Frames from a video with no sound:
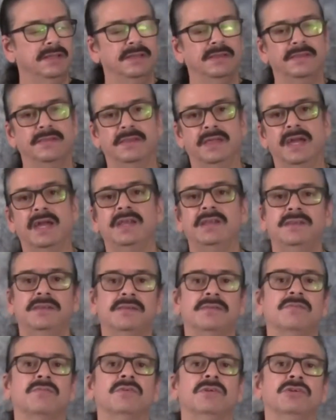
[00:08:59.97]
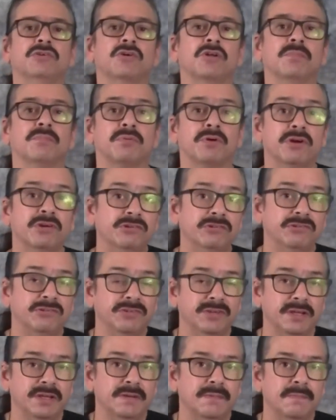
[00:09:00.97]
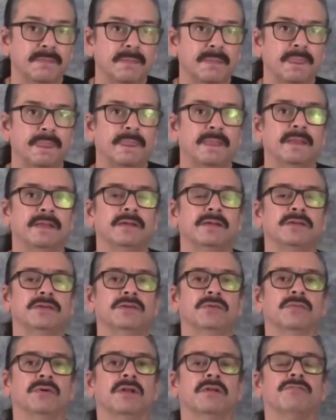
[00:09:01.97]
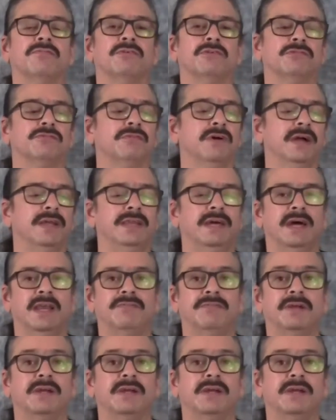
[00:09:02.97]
Then, when you go to purchase it, you want to first find out if it